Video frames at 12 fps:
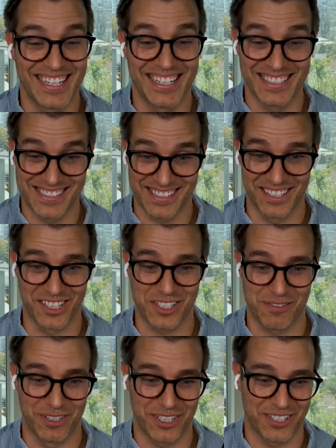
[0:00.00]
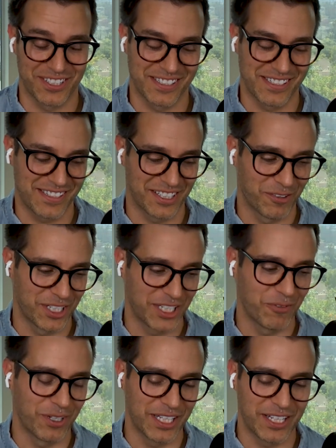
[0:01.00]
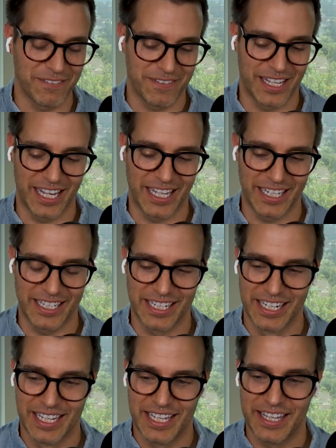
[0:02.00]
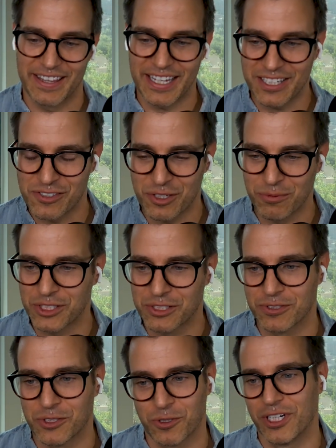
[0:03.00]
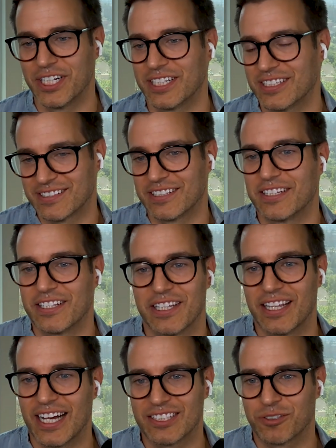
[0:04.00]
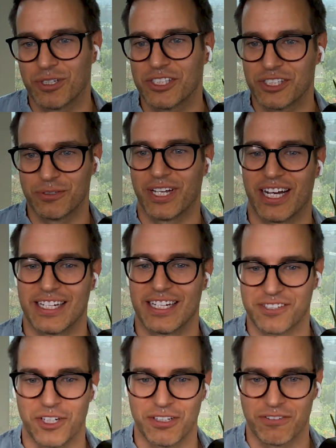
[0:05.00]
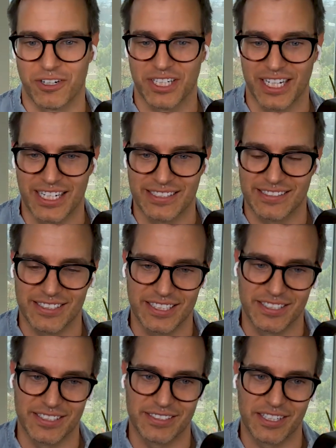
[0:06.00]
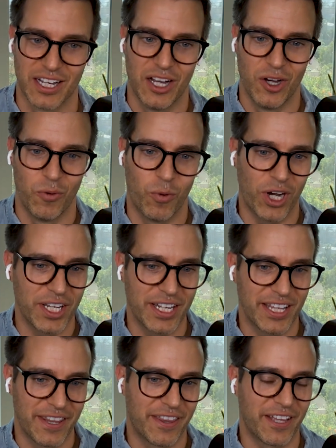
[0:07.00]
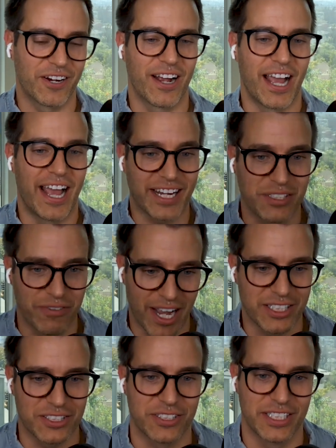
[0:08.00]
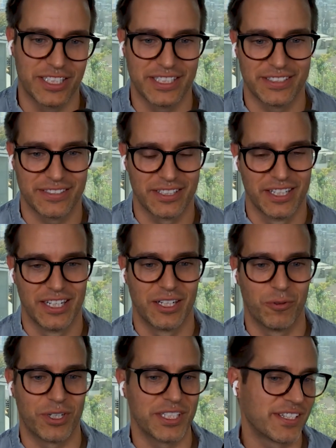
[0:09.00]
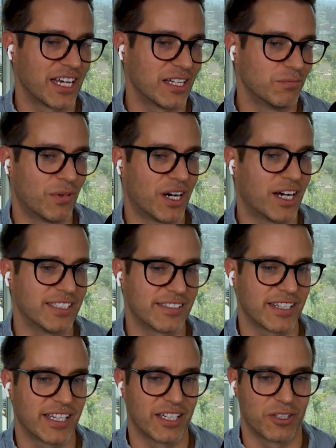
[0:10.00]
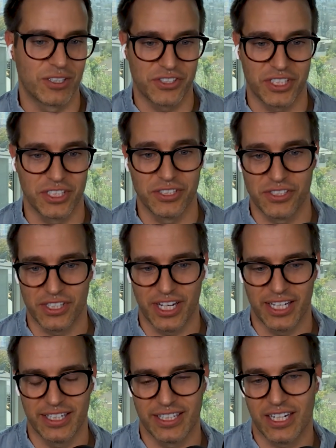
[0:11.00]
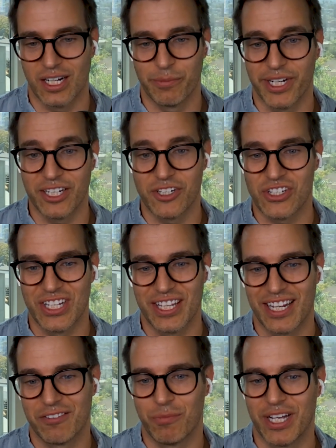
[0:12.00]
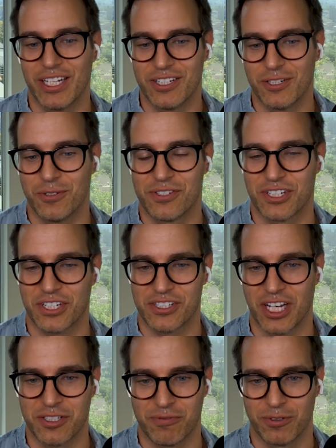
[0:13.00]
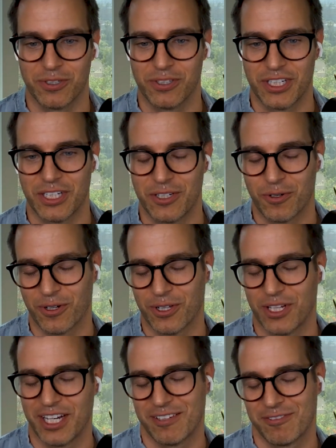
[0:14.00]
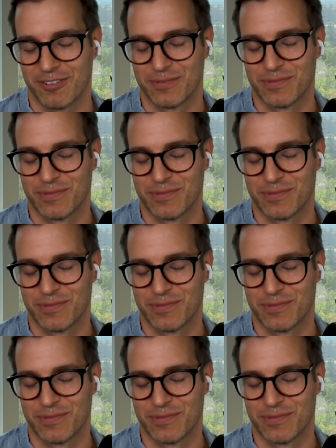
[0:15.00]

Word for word: It is the ultimate currency. We we love that. And thank you so much for joining us. The last question we ask all of our guests is what their X factor is. What is that mindset or skill set and combination that have made you successful in your life?